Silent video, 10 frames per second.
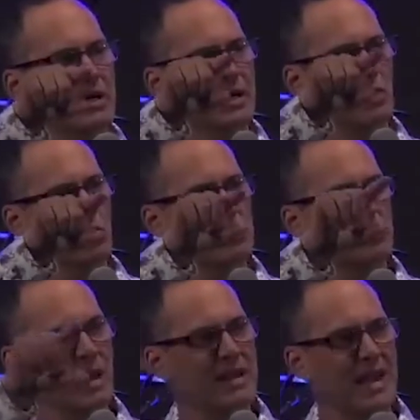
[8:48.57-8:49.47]
It was
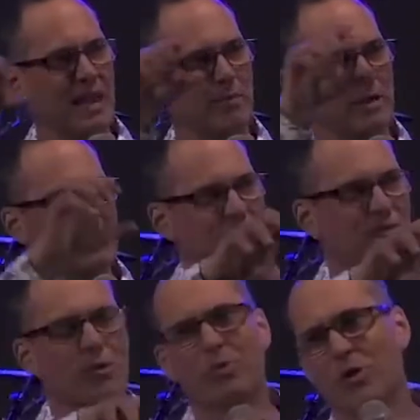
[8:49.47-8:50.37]
my name, but a
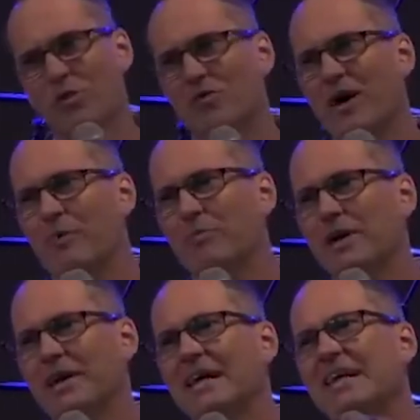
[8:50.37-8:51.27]
different profile pic.
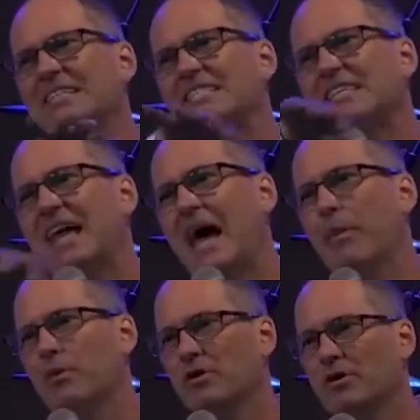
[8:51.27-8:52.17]

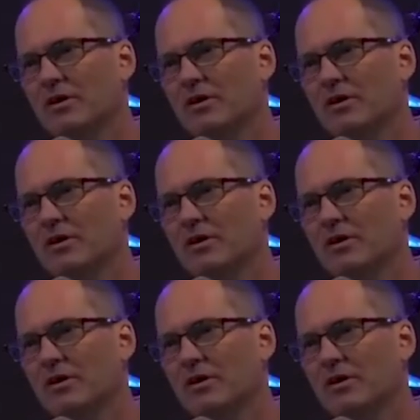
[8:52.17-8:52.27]
Scammer.